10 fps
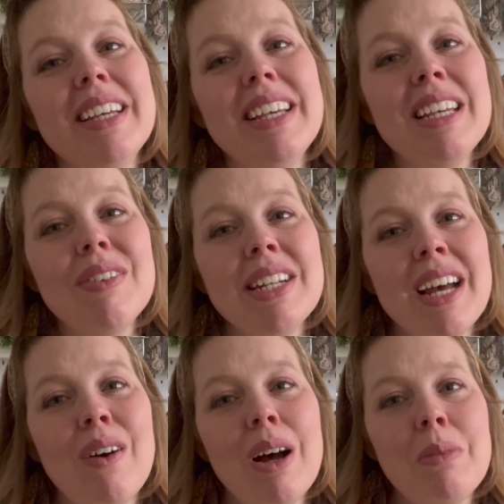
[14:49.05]
Even
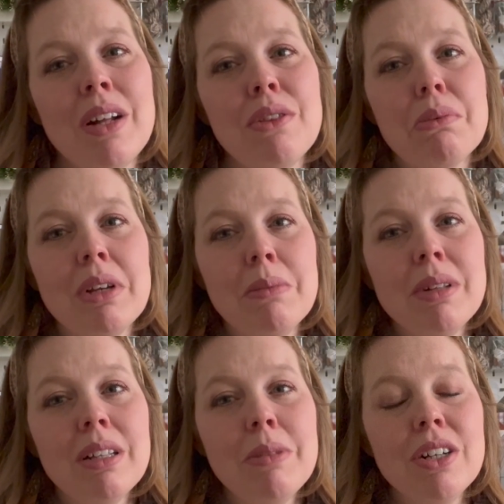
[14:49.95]
now, I'm on 3
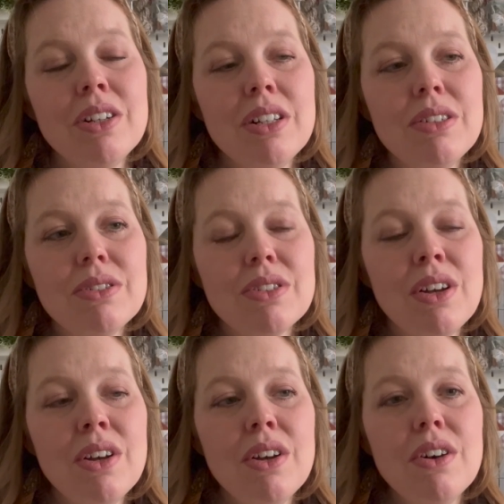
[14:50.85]
millimeter needles
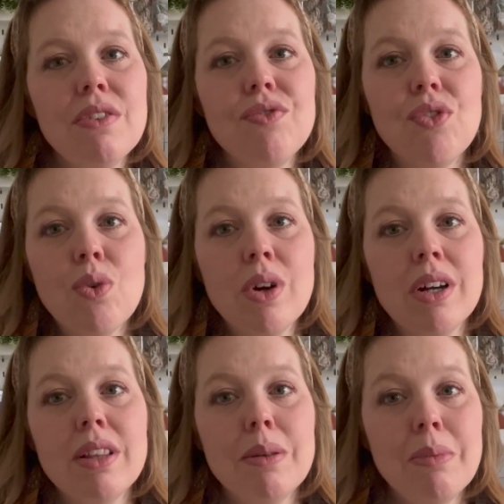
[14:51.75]
for
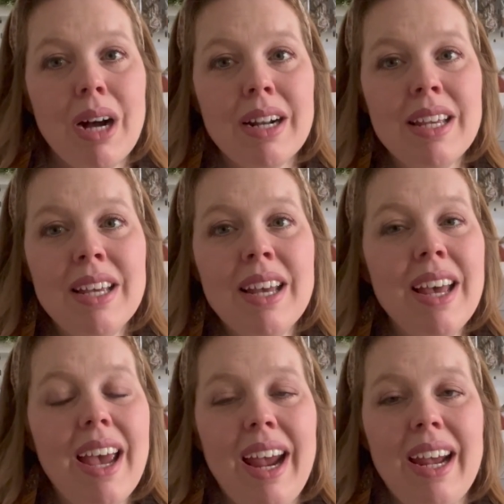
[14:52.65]
the body,
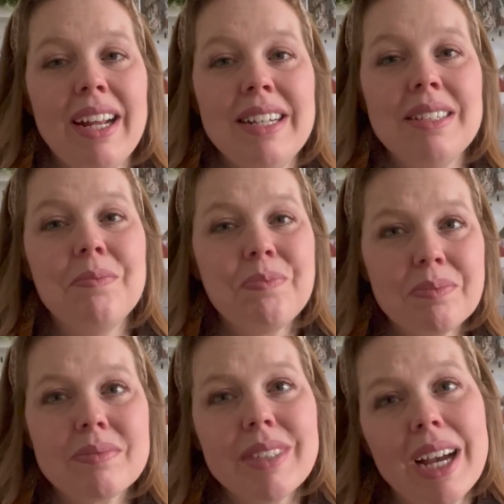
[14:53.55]
and
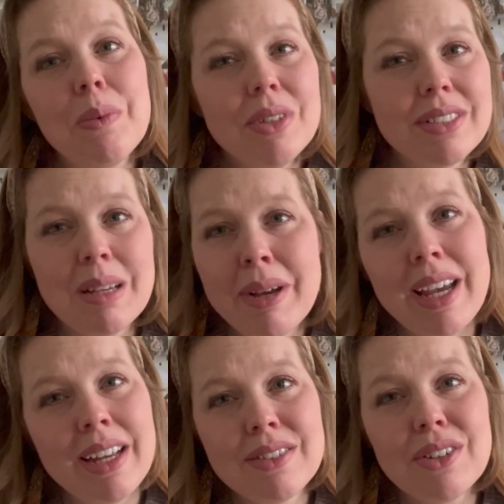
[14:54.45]
I will say my
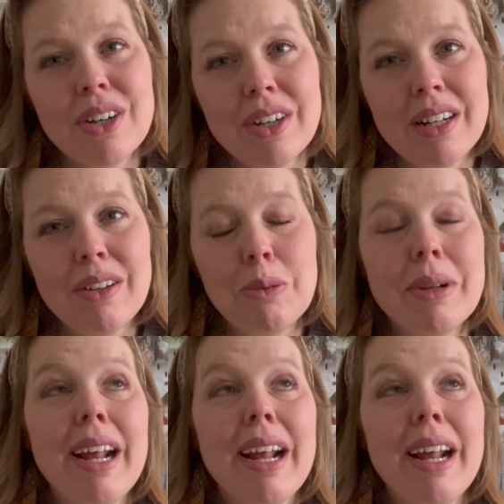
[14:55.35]
hands are hurting a little bit.